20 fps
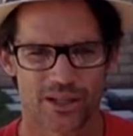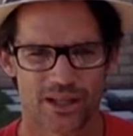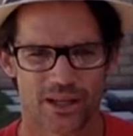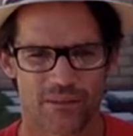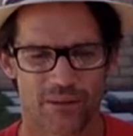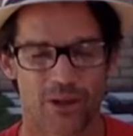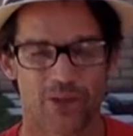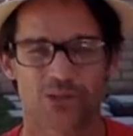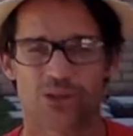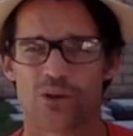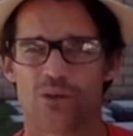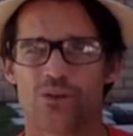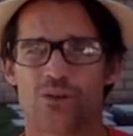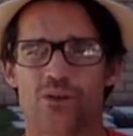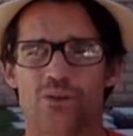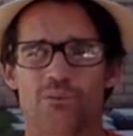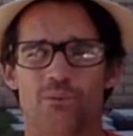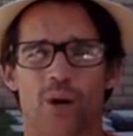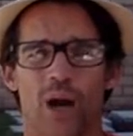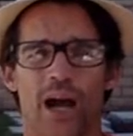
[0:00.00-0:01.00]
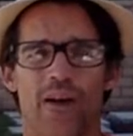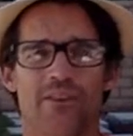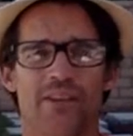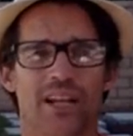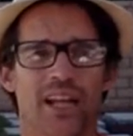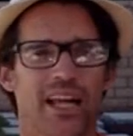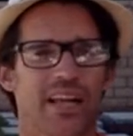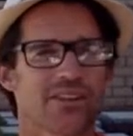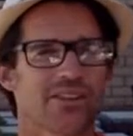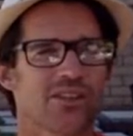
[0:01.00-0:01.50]
I'm also doing
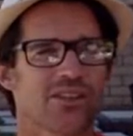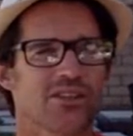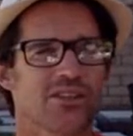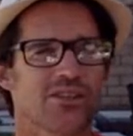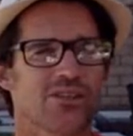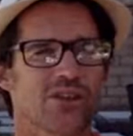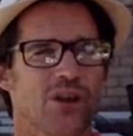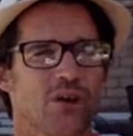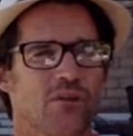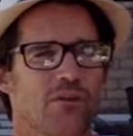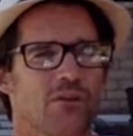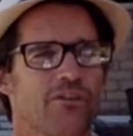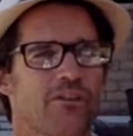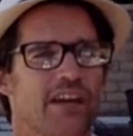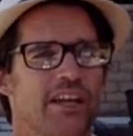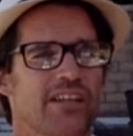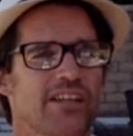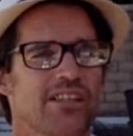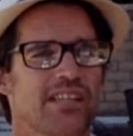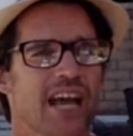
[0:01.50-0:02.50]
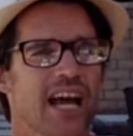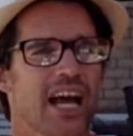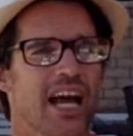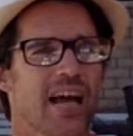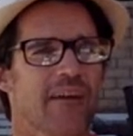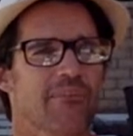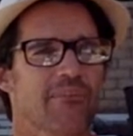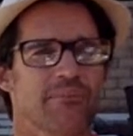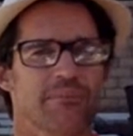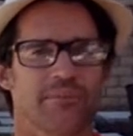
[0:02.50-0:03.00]
private lessons over
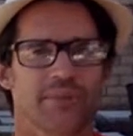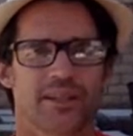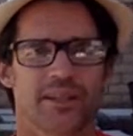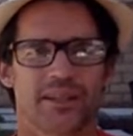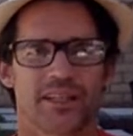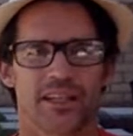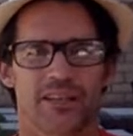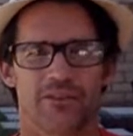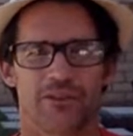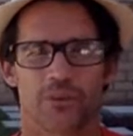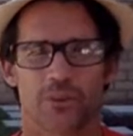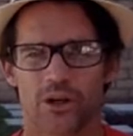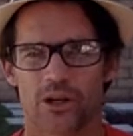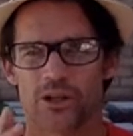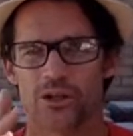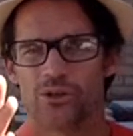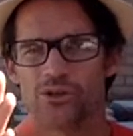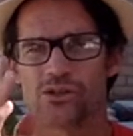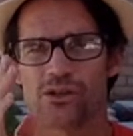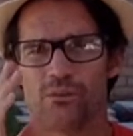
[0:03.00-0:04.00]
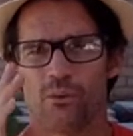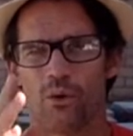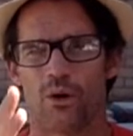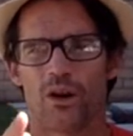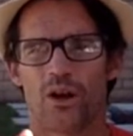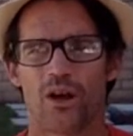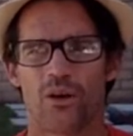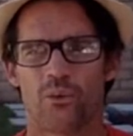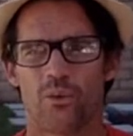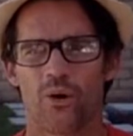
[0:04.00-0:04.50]
FaceTime if you want to do some
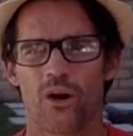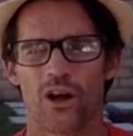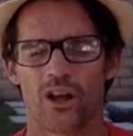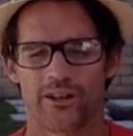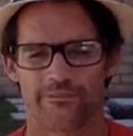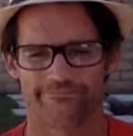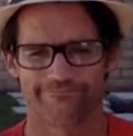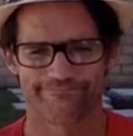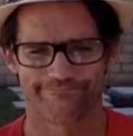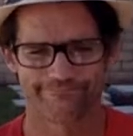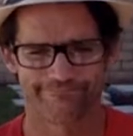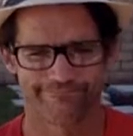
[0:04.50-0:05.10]
one-on-one.